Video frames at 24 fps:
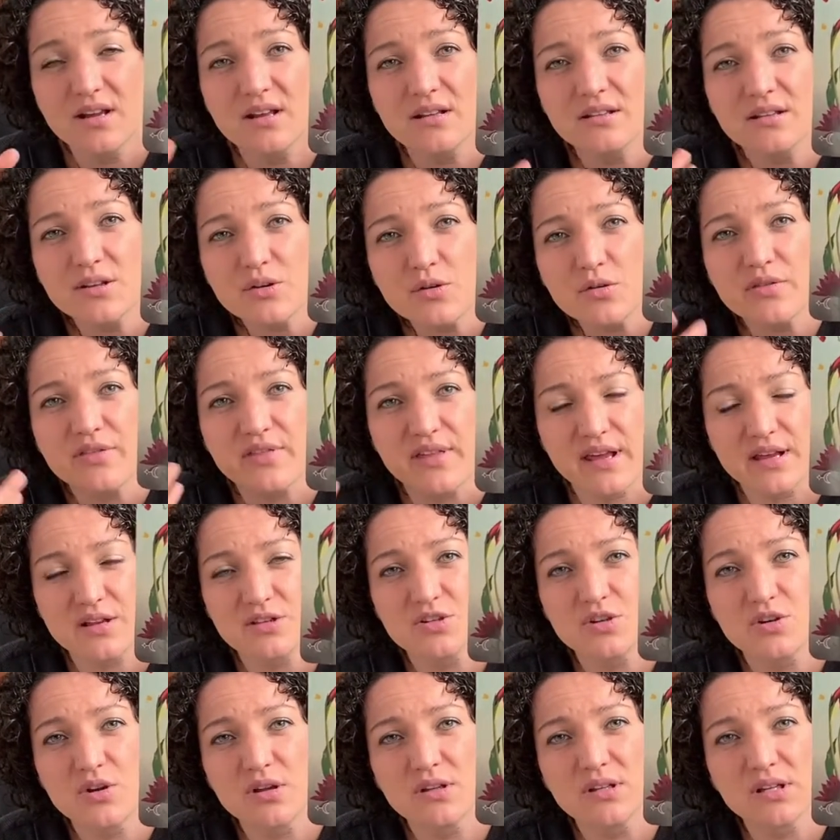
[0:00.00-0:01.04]
little things, you
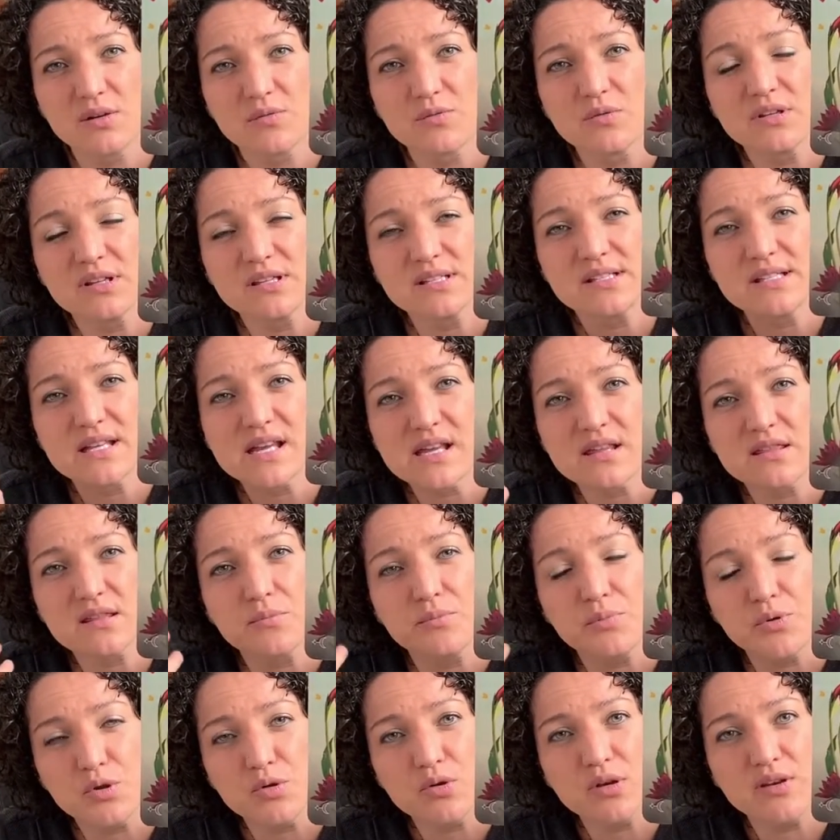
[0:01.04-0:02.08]
know, like really seeing the
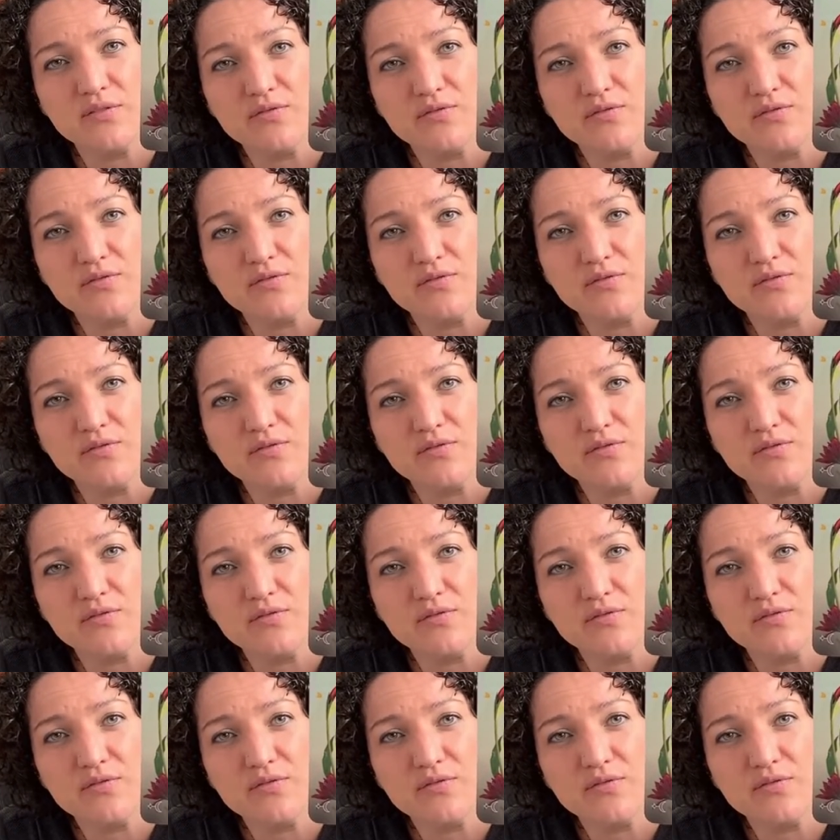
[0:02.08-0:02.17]
beauty